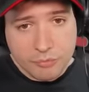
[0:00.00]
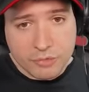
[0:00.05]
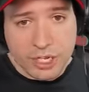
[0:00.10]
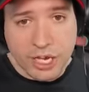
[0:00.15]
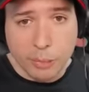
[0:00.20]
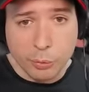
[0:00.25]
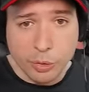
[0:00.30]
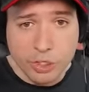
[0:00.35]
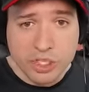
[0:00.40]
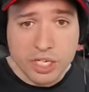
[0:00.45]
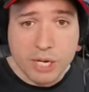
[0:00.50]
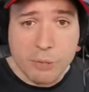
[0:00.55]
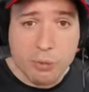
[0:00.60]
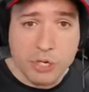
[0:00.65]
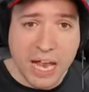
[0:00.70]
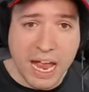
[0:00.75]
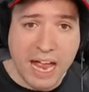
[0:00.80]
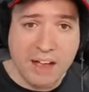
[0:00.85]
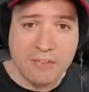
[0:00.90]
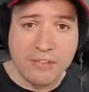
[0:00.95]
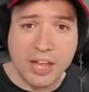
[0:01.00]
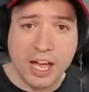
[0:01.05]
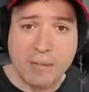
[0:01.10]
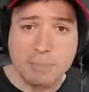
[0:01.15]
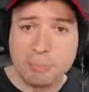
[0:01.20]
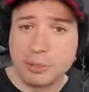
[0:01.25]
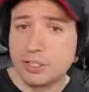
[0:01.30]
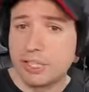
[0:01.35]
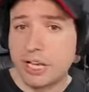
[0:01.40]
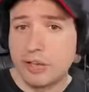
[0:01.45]
I wish I would have
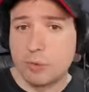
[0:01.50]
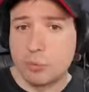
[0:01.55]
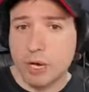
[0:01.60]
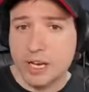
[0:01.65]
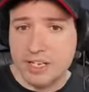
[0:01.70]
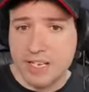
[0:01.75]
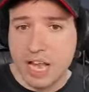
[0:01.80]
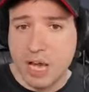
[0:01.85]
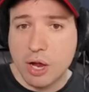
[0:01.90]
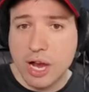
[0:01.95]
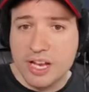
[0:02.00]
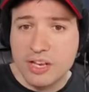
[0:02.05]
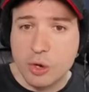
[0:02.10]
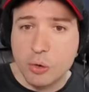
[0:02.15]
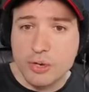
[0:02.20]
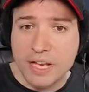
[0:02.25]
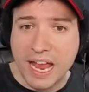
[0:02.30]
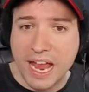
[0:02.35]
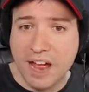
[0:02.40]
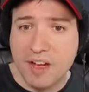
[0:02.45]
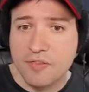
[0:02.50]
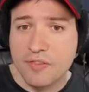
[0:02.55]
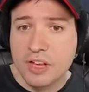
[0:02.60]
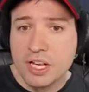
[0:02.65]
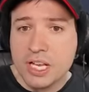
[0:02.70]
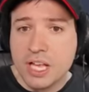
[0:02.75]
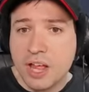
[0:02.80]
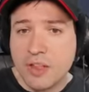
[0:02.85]
that, but right now I don't have